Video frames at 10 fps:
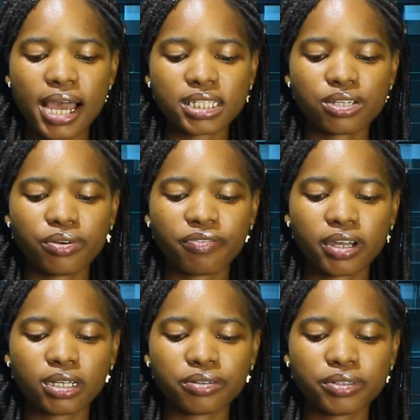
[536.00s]
as the
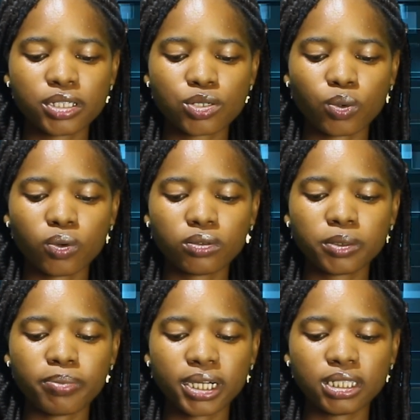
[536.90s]
refineries
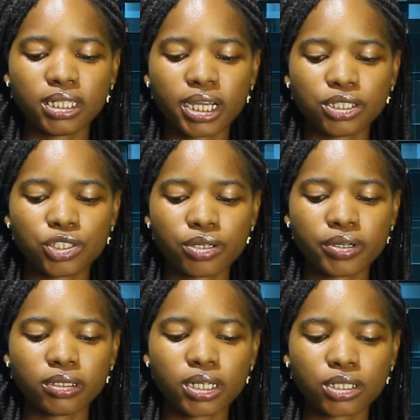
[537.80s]
owned by the
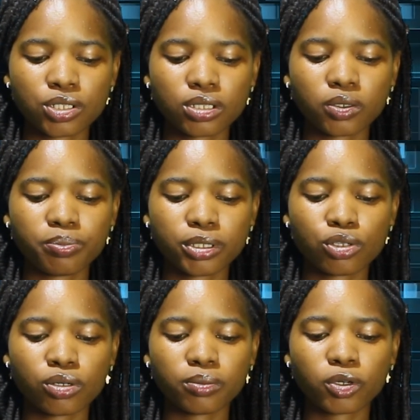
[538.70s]
Nigerian National
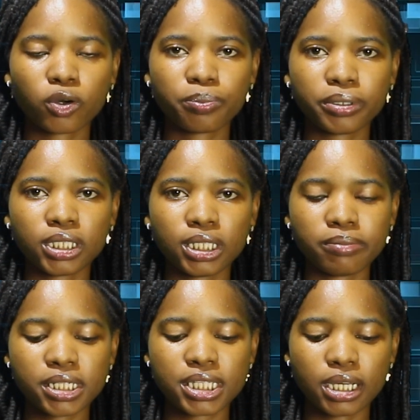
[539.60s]
Petroleum Company
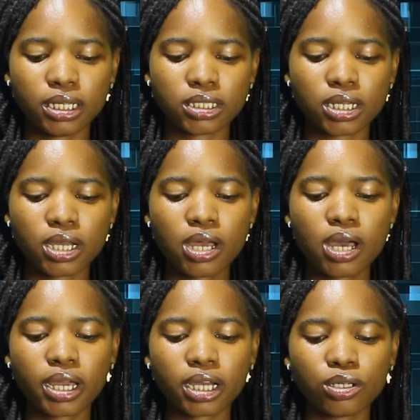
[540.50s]
Limited
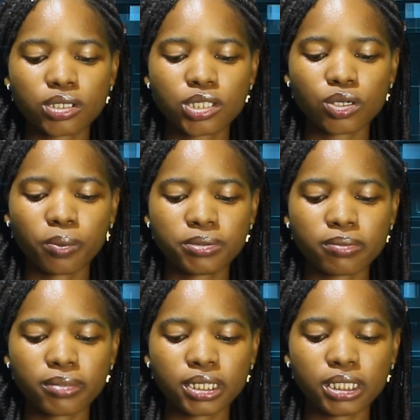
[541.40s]
cannot
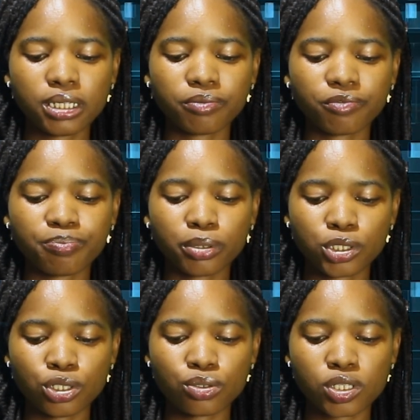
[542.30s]
optimally
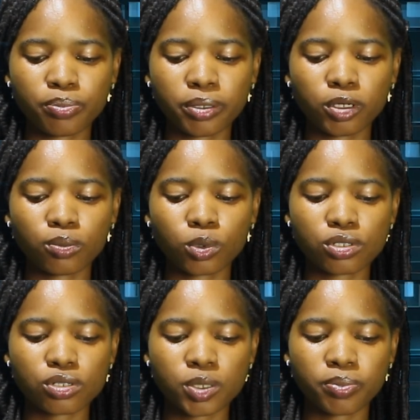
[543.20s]
produce premium
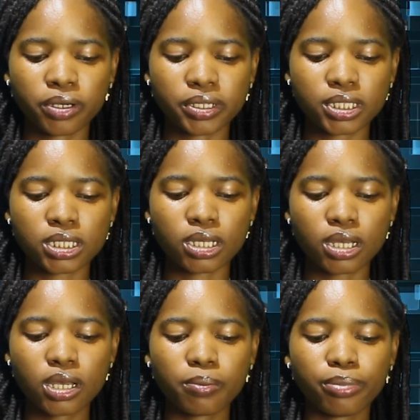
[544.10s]
motor spirit,
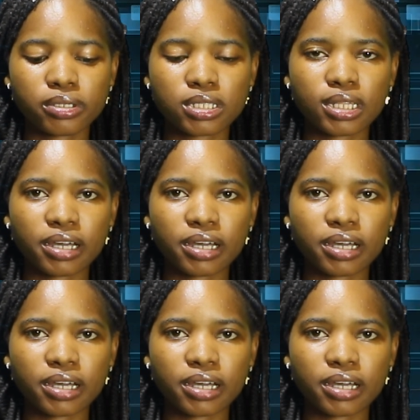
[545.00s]
but